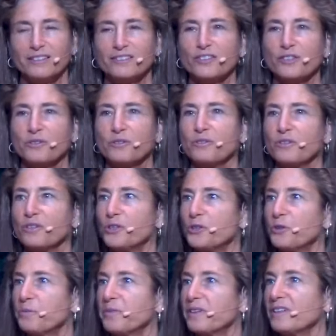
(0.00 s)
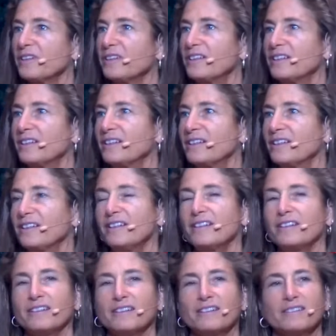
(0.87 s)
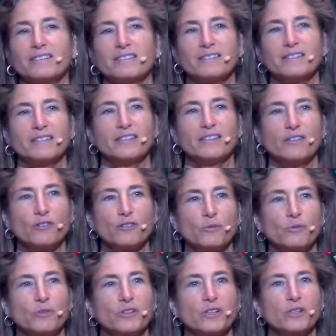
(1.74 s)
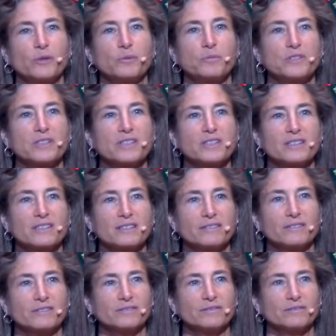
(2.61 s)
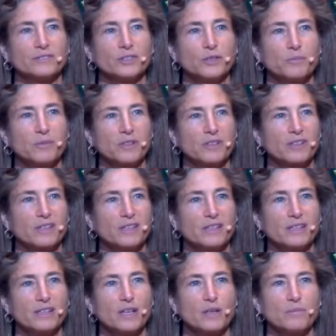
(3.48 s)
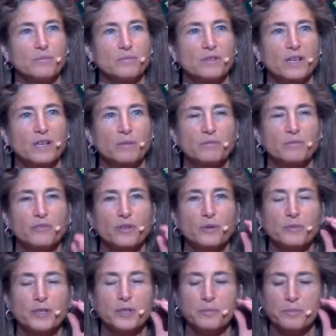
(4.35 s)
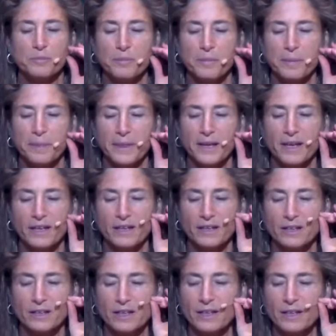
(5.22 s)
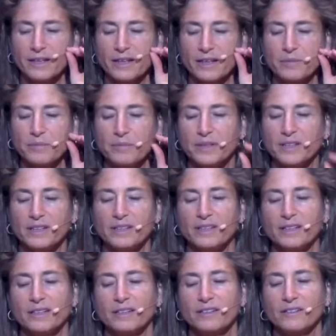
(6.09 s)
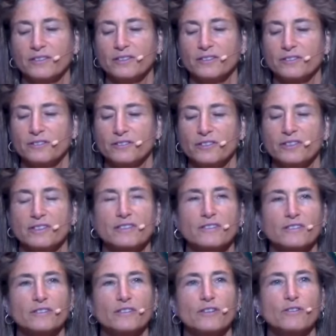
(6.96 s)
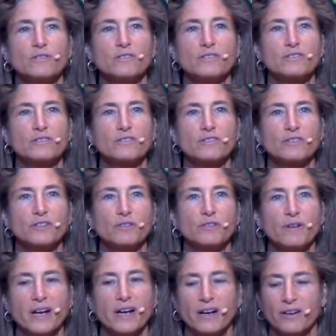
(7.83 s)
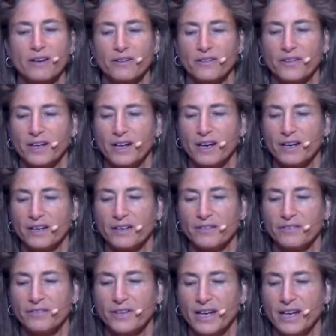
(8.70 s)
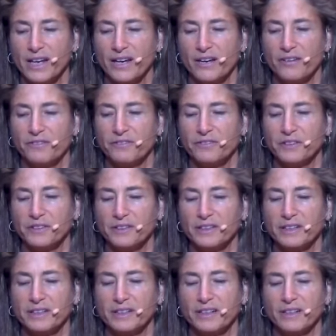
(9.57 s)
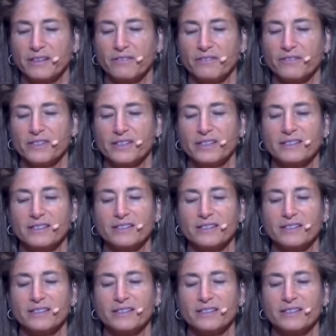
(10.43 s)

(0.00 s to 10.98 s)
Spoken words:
So humility, the word humus, humility and humble come from it, can be understood as close to the ground, the kind of feeling of the